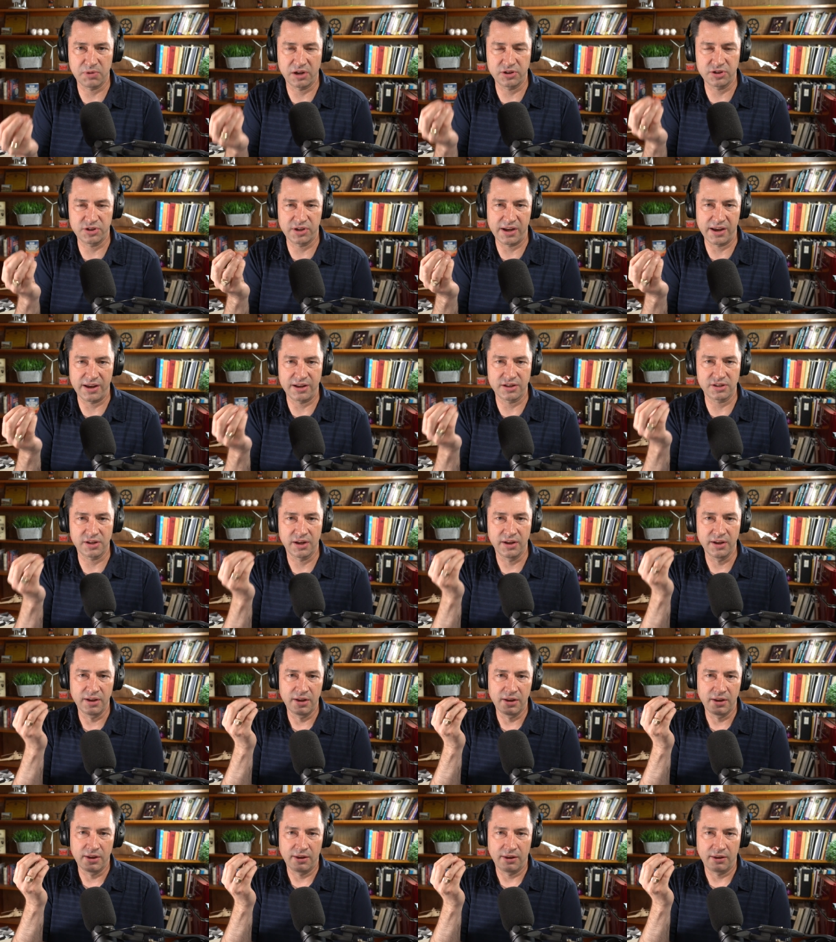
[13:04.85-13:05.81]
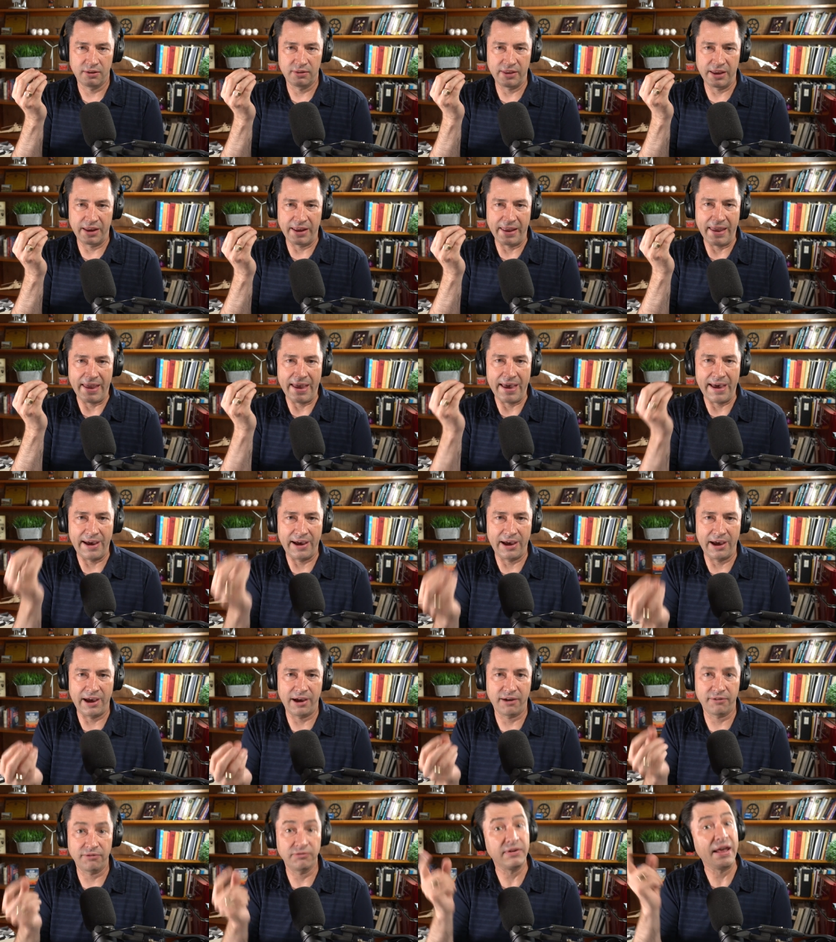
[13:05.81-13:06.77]
much as they
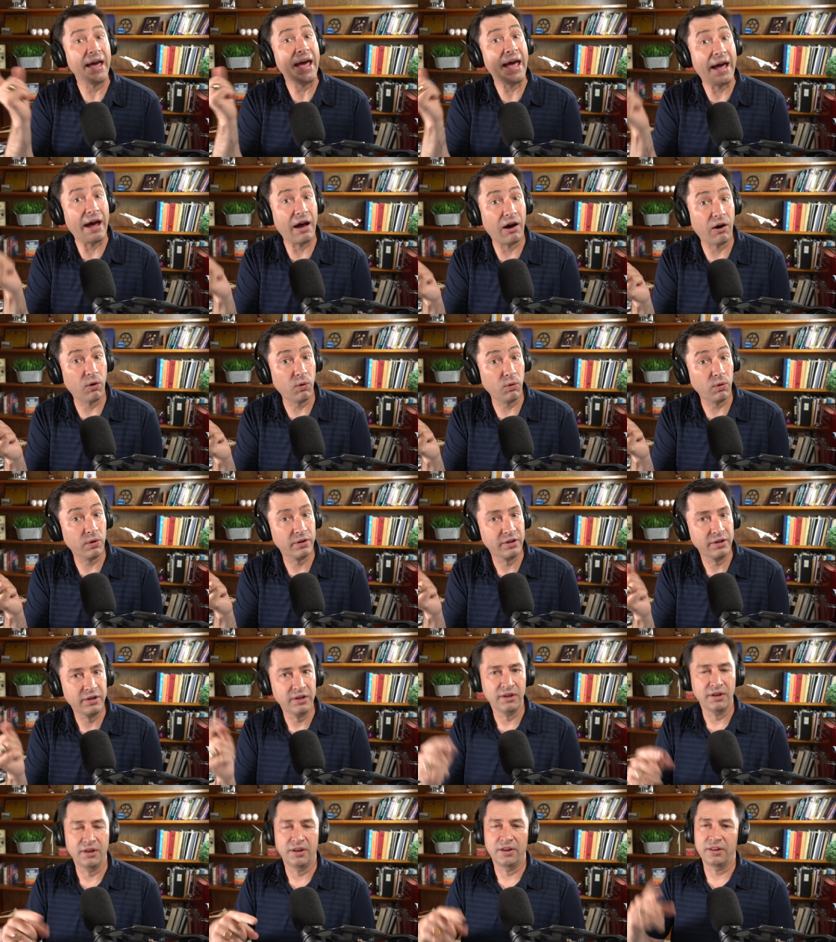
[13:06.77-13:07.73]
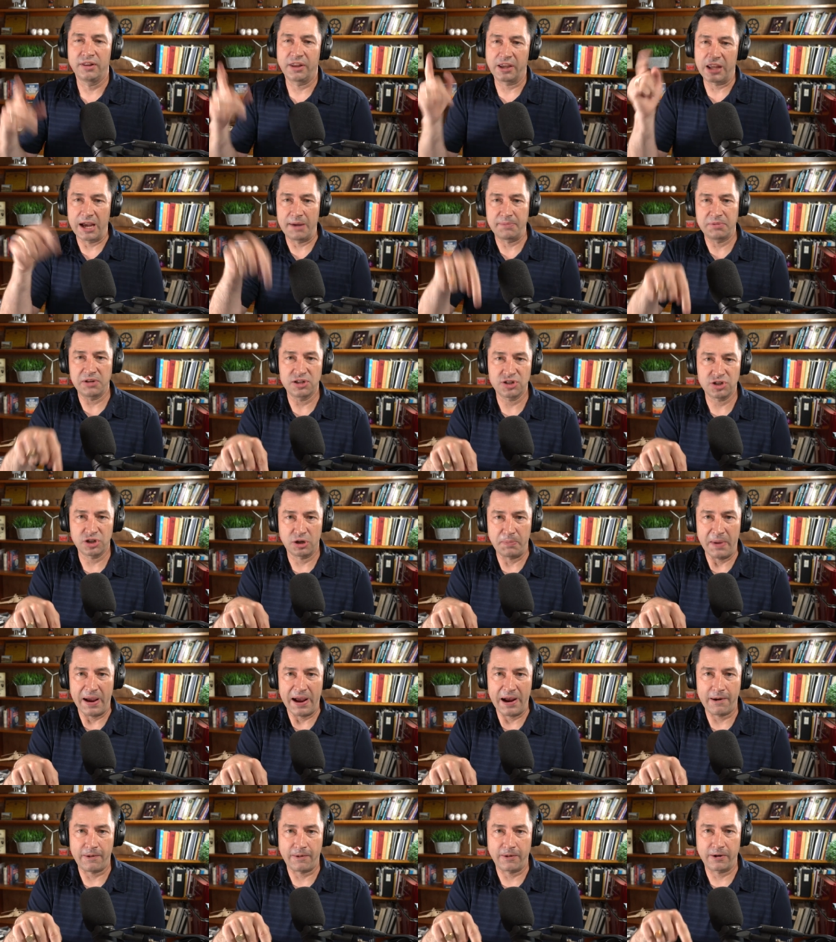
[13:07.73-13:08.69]
have now the computational
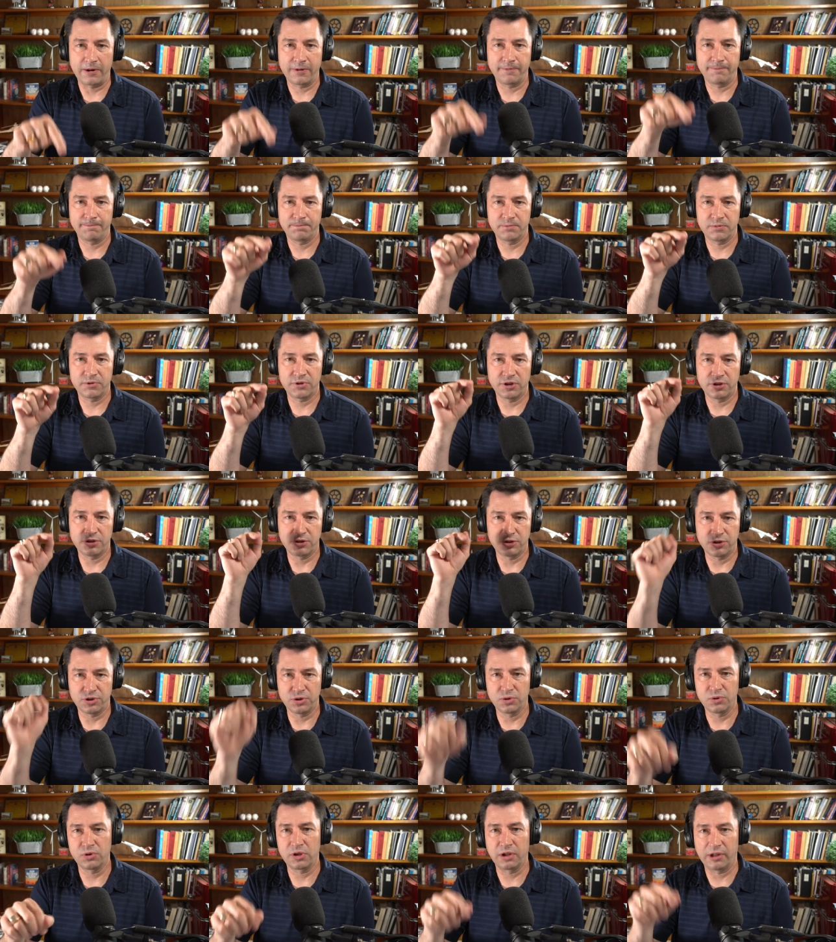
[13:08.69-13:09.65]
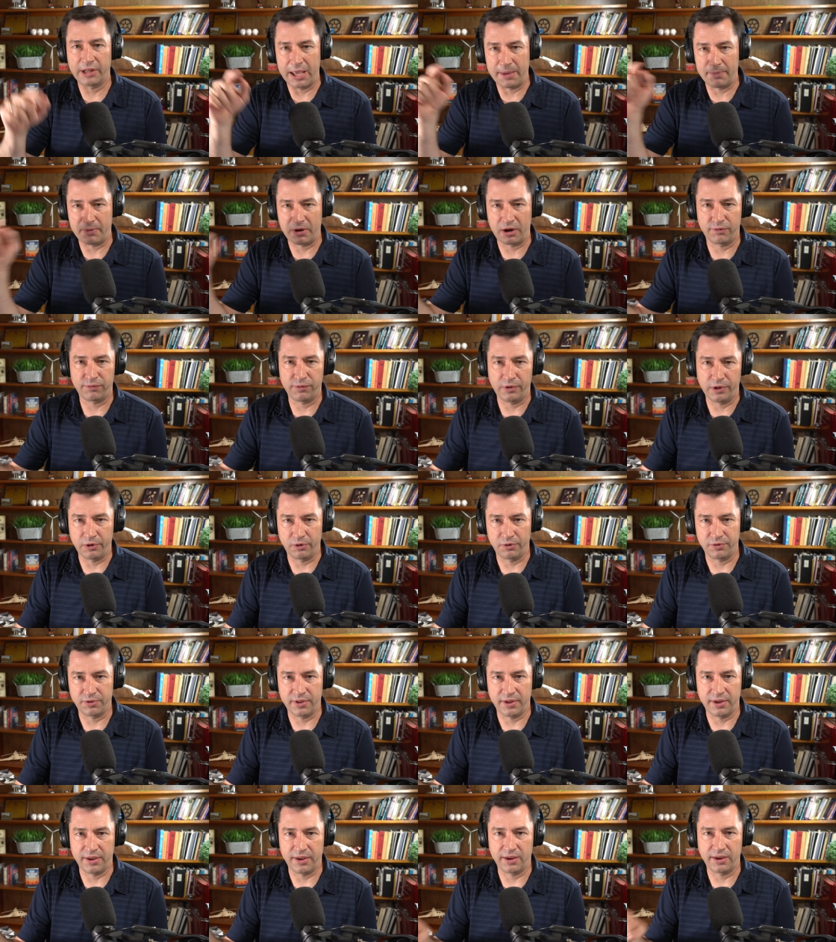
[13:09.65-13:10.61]
power to do the laminar flow
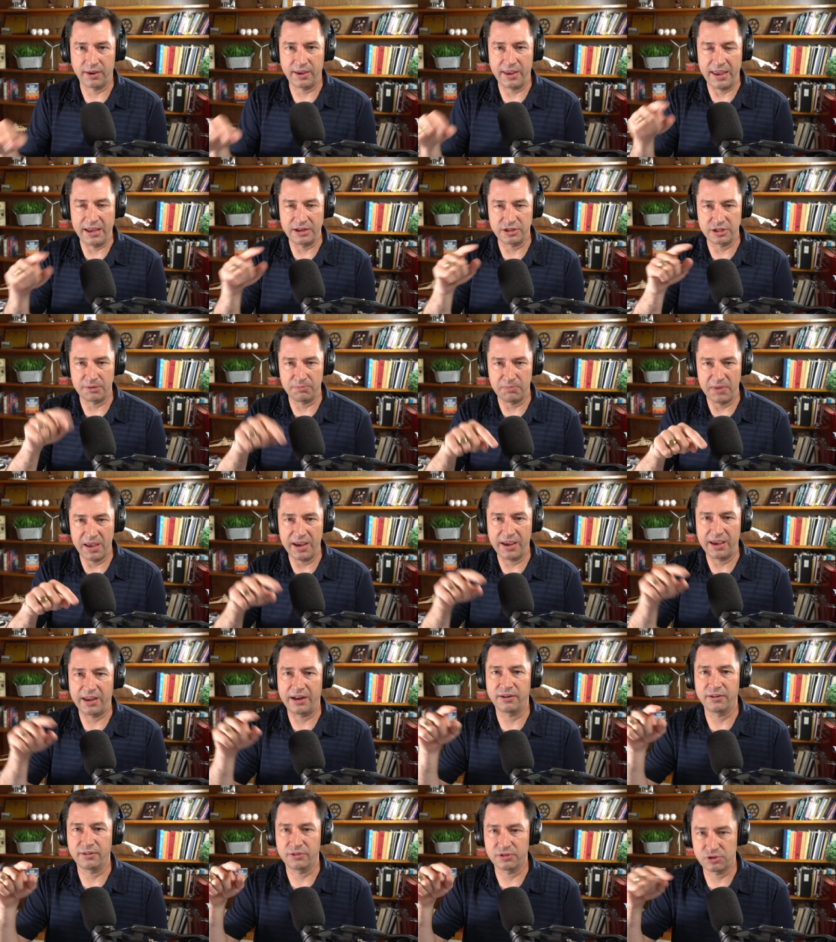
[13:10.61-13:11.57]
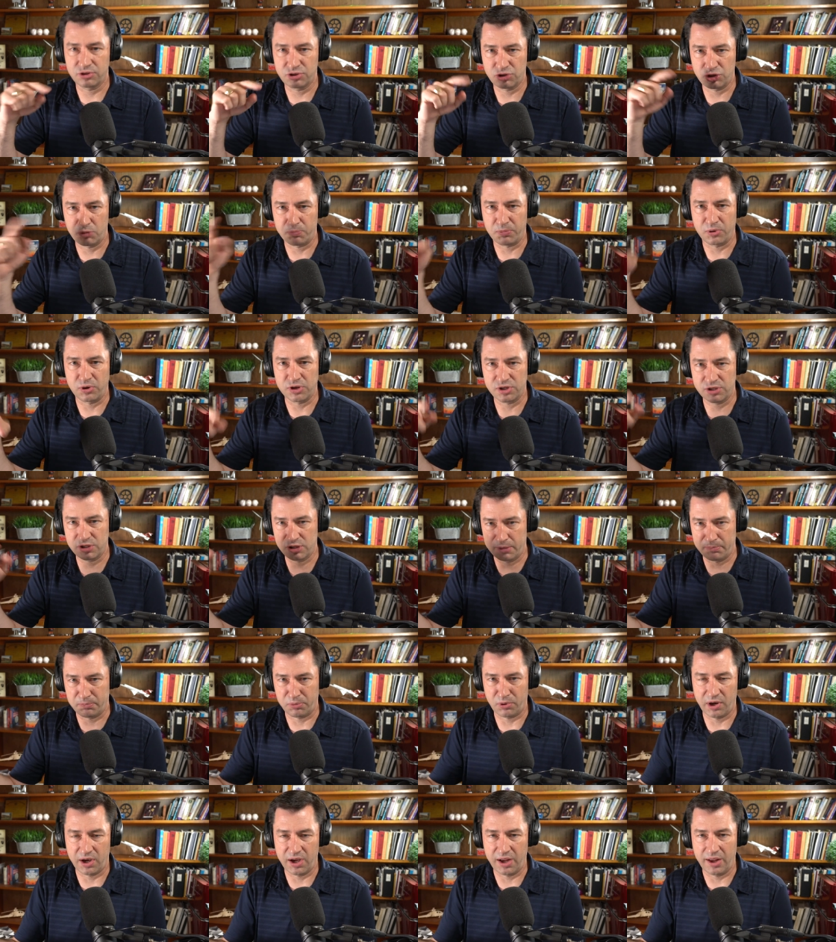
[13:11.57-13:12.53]
thing and to make it super
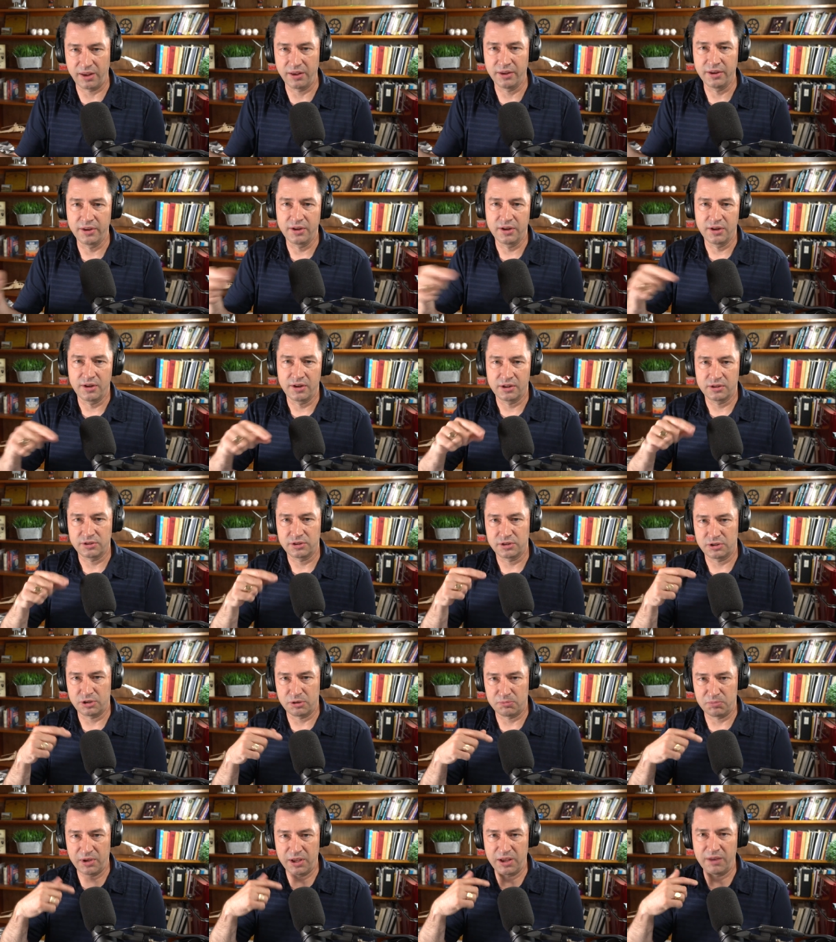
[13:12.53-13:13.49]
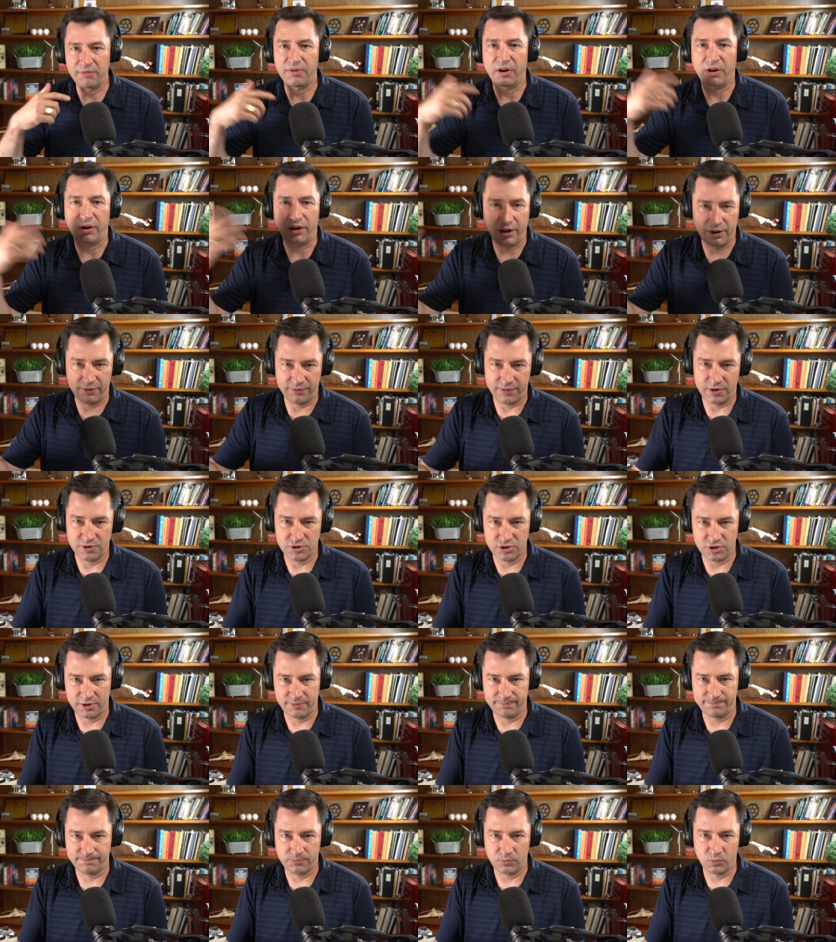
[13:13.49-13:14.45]
slippery to be very
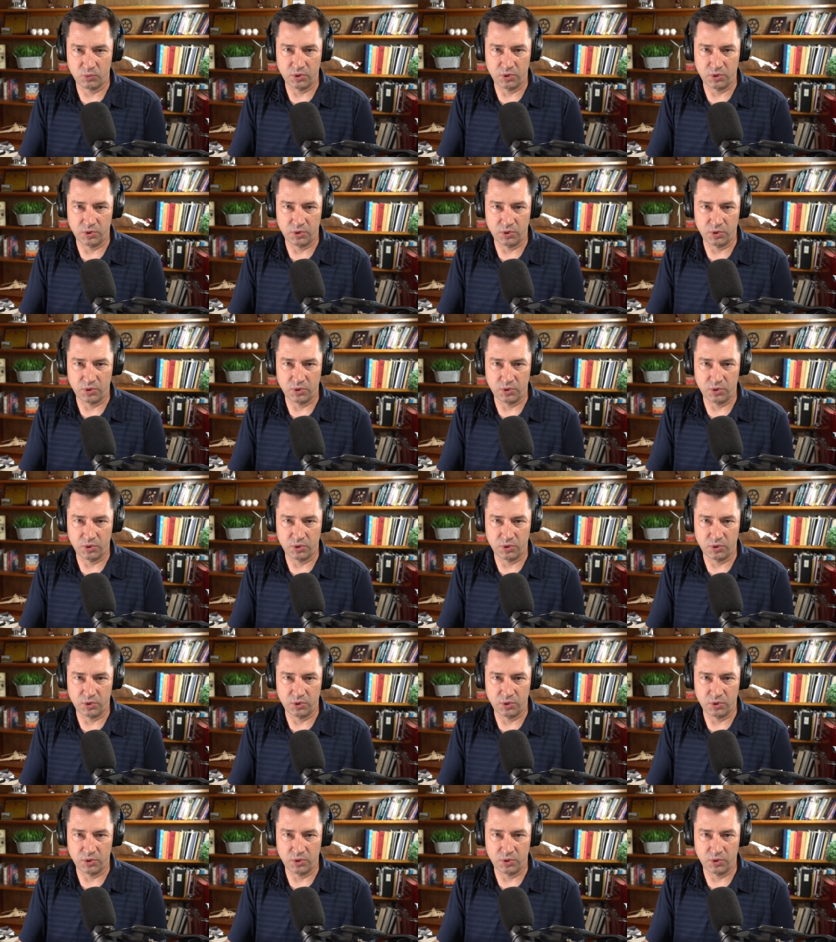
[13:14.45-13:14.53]
efficient,